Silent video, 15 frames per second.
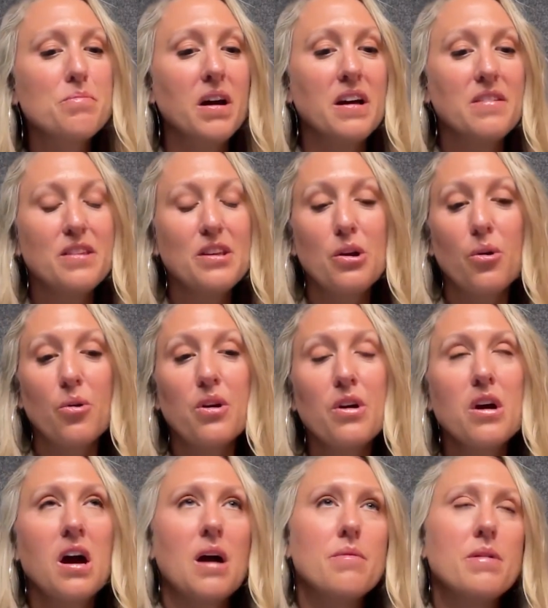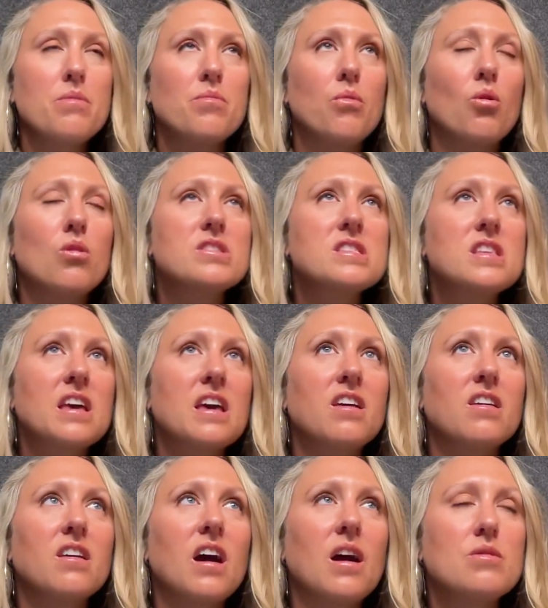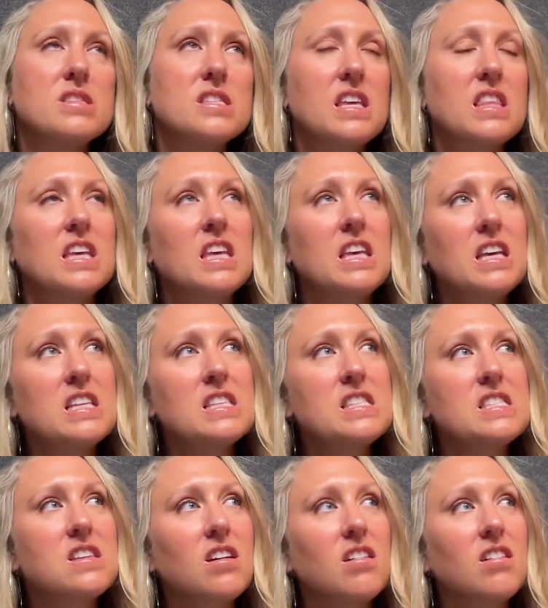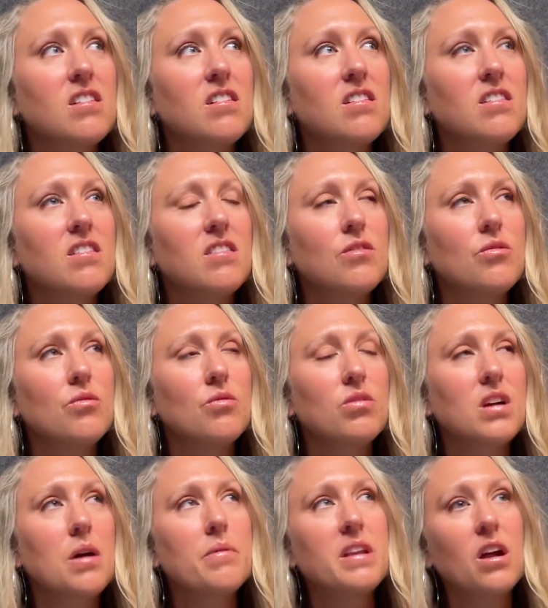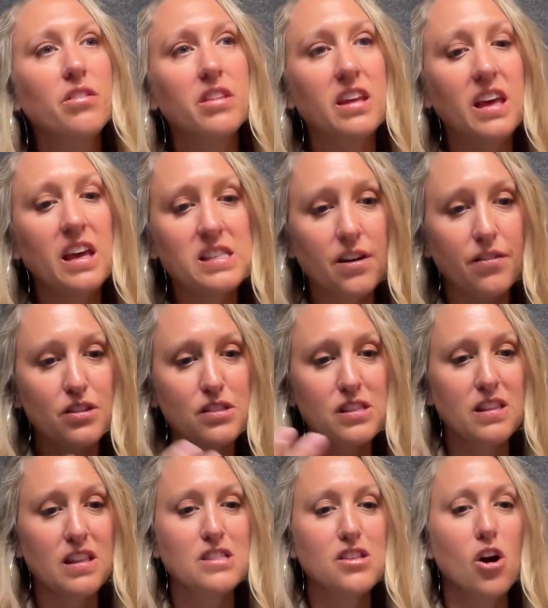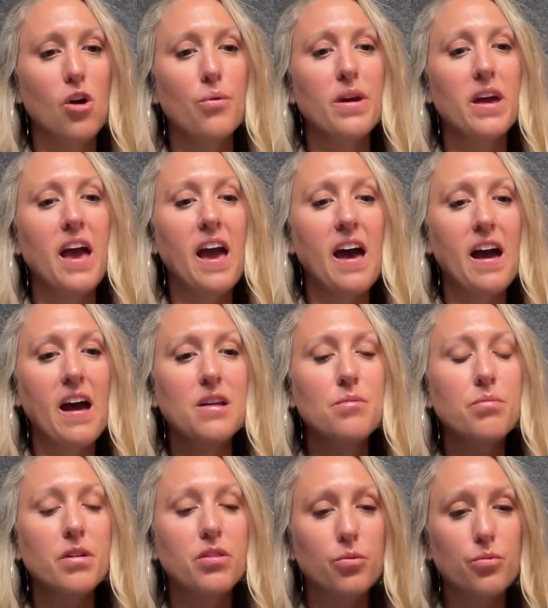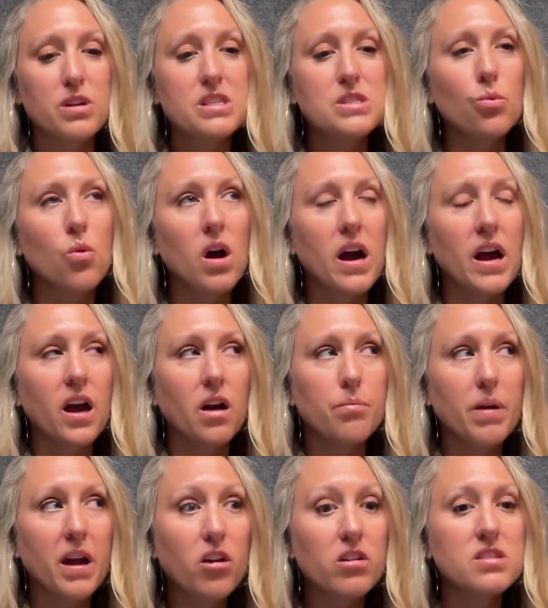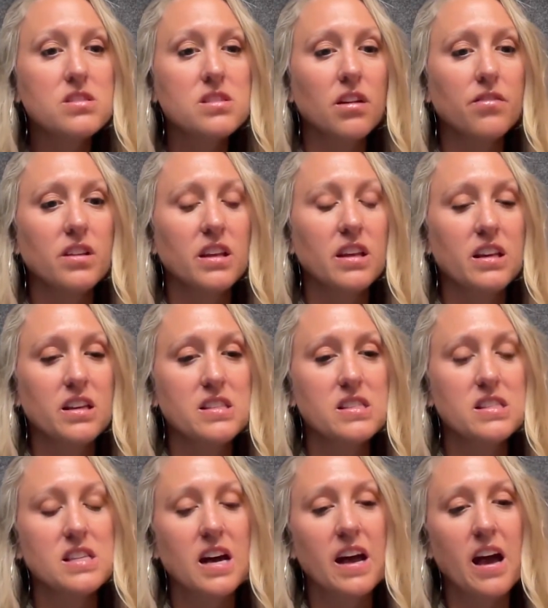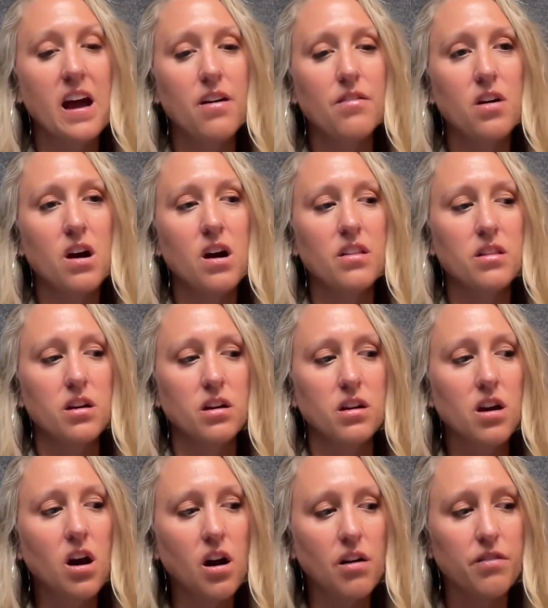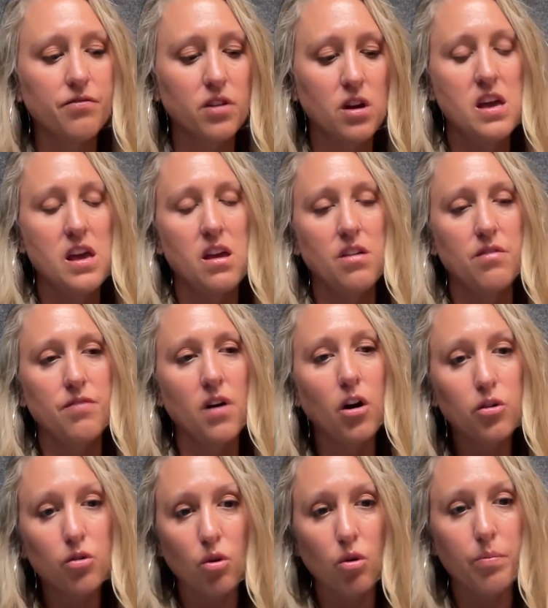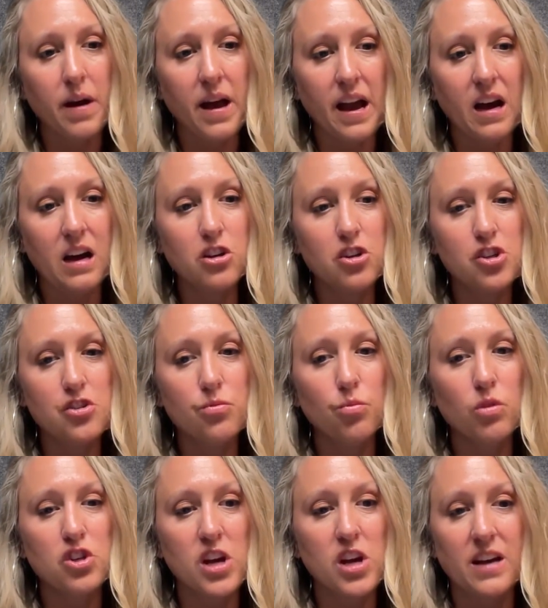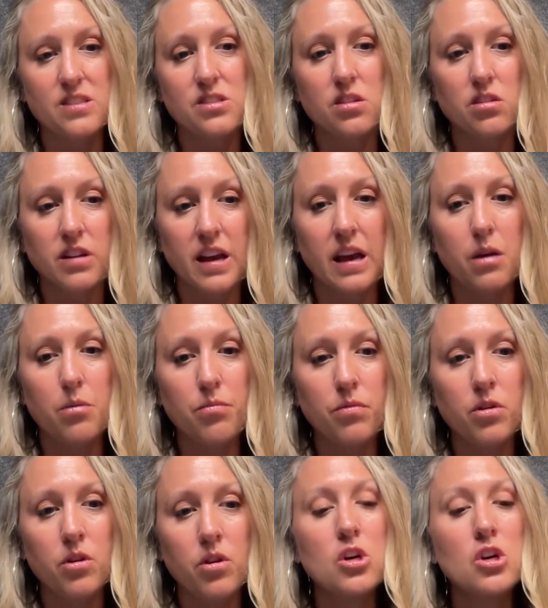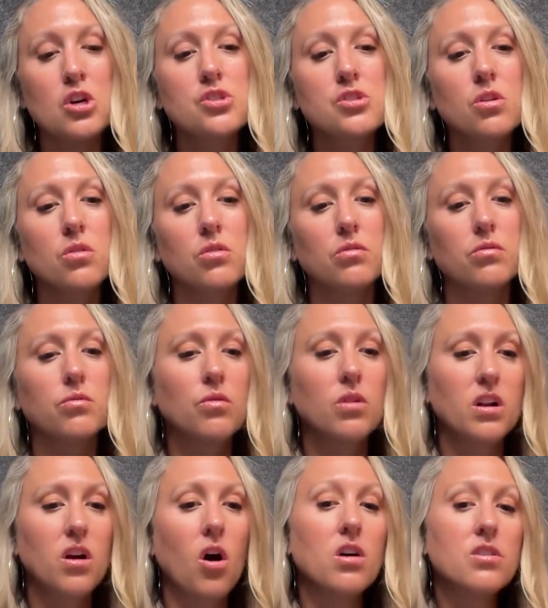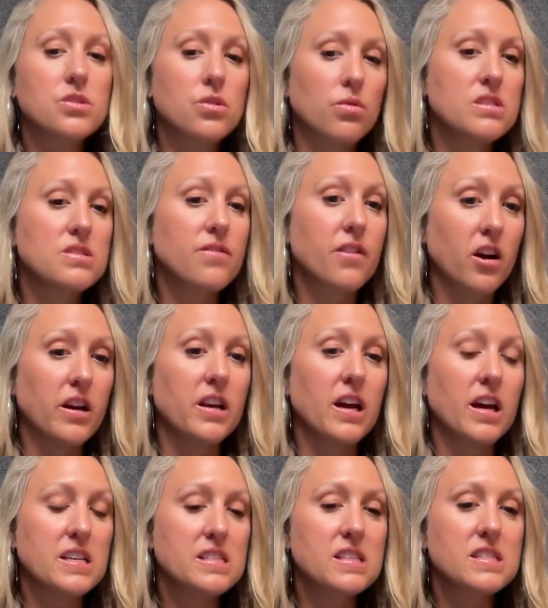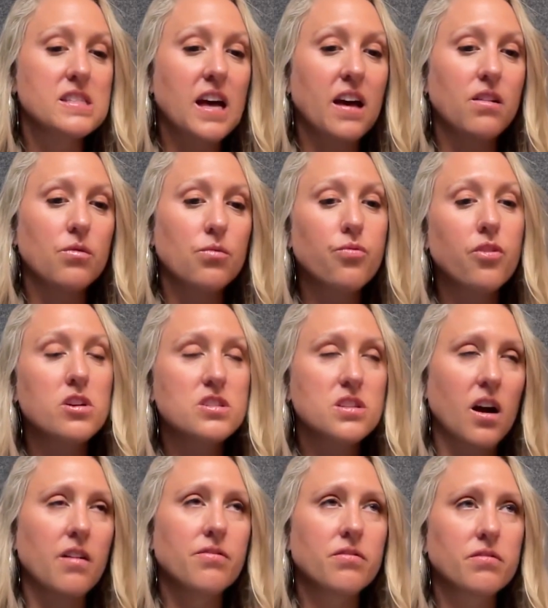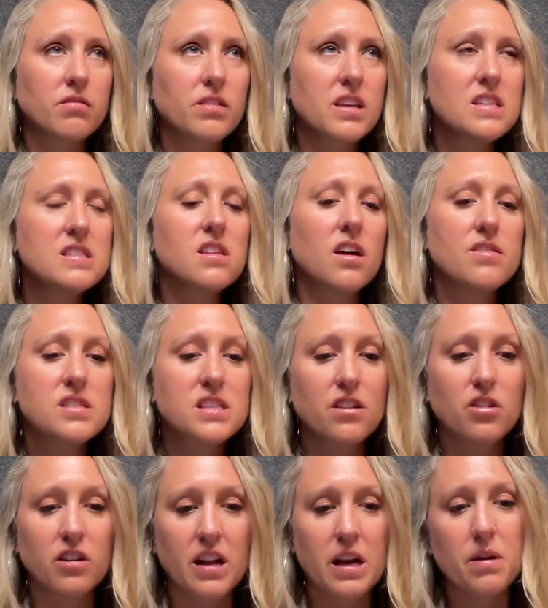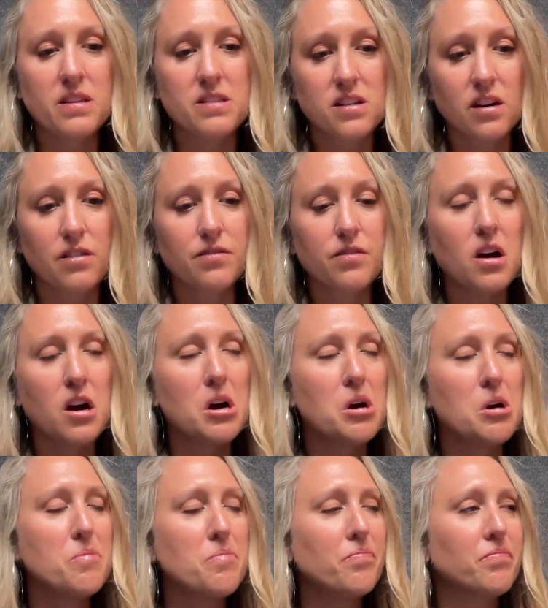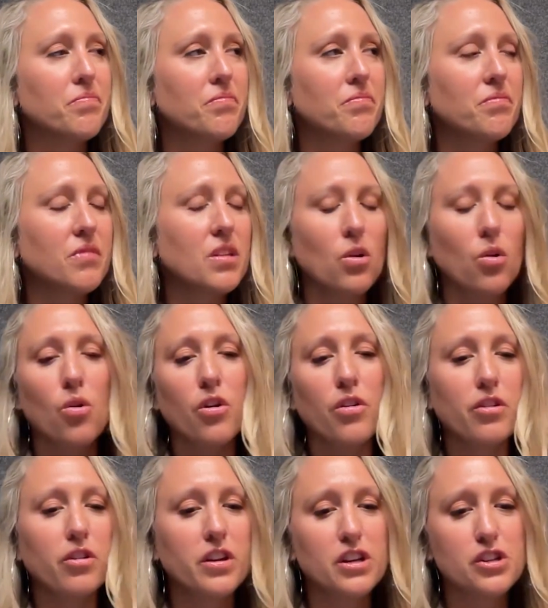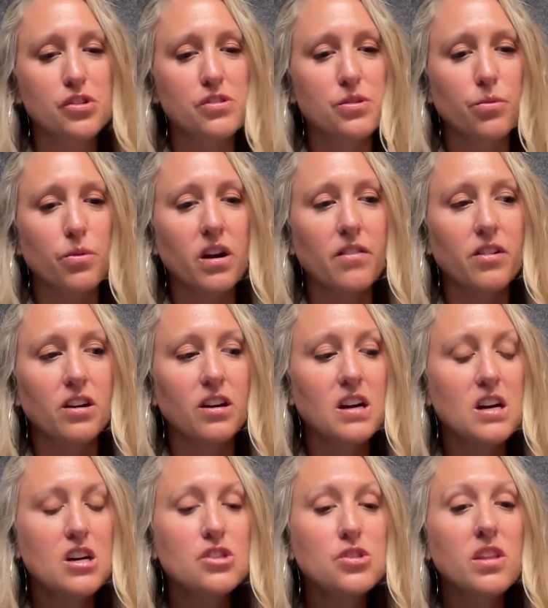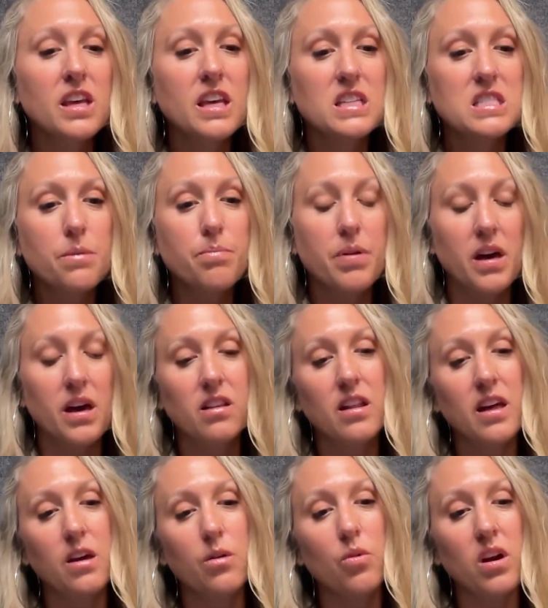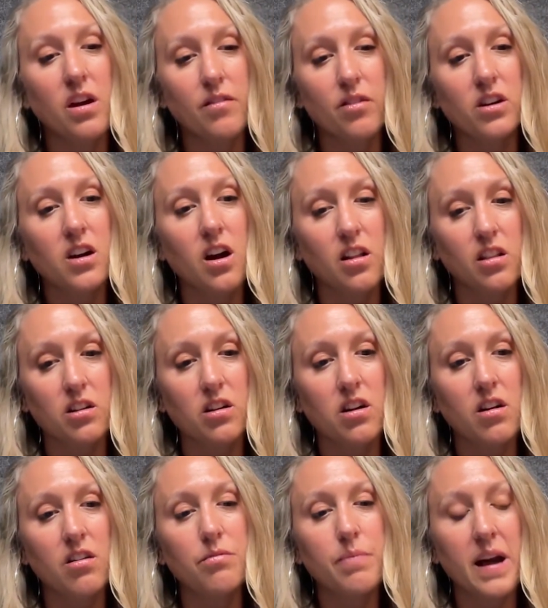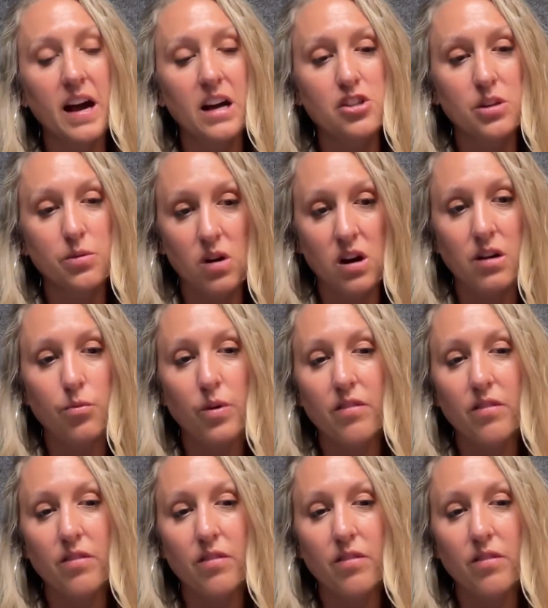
But you know, I mean, mostly I would say the kids coming out the gates, obviously that's all we had. But the reason why mm-hmm. parents love the kids is I have on the cuff a Velcro patch, which has their name. So oh, also is very nice is that first off, kids love seeing their name on stuff. Um, yeah. You know, or their initials or whatever. So they get to pick like whatever color of patch they want.